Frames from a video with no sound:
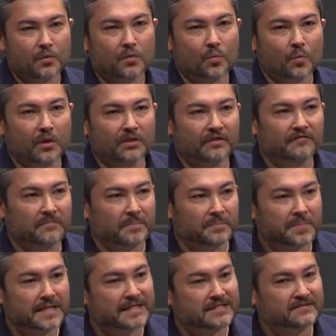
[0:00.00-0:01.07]
one of the
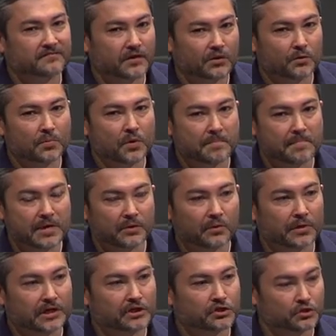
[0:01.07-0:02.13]
biggest fundamental
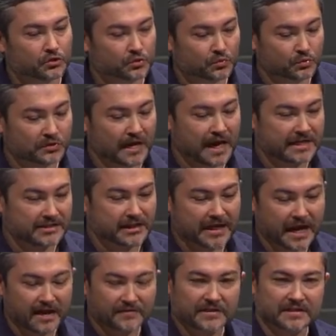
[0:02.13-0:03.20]
issues was actually
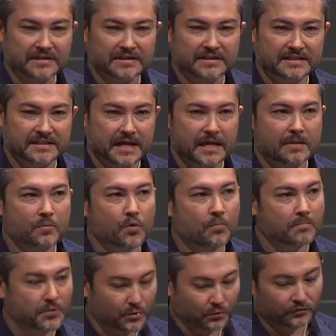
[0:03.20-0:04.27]
having a stable
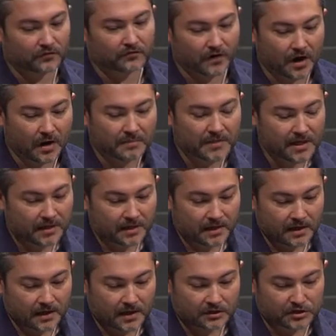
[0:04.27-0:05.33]
build
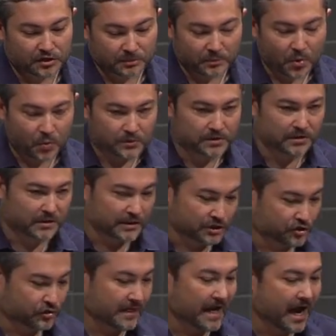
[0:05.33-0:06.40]
farm, supporting
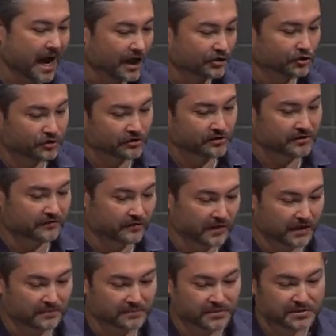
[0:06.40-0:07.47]
literally hundreds of
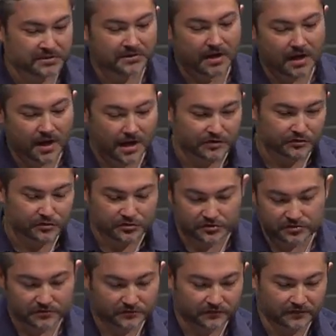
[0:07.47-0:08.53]
developers,
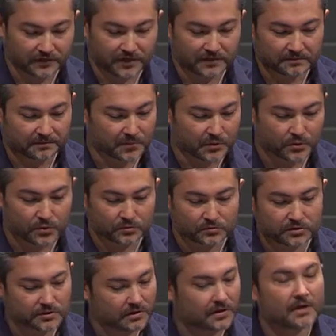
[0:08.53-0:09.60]
hundreds of
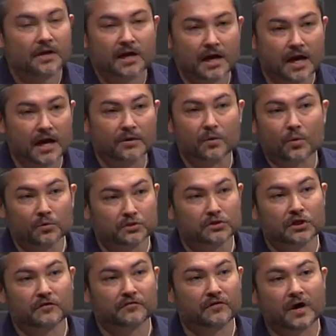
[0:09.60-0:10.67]
builds, and
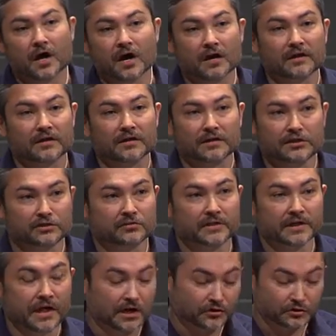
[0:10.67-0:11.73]
also
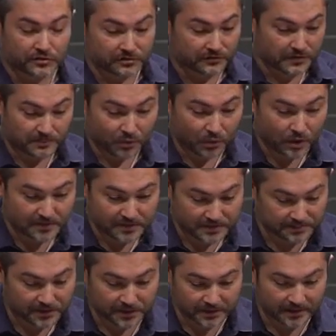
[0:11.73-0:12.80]
literally hundreds of deployments
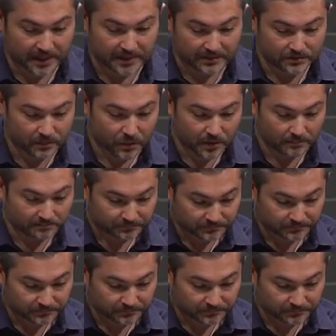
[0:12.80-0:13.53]
per day as well.